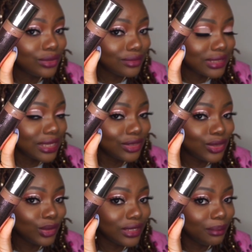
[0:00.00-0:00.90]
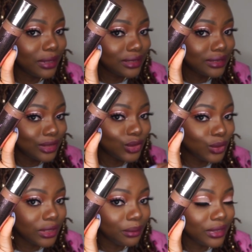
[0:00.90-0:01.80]
skin tone a bit,
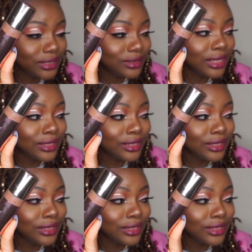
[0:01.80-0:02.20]
they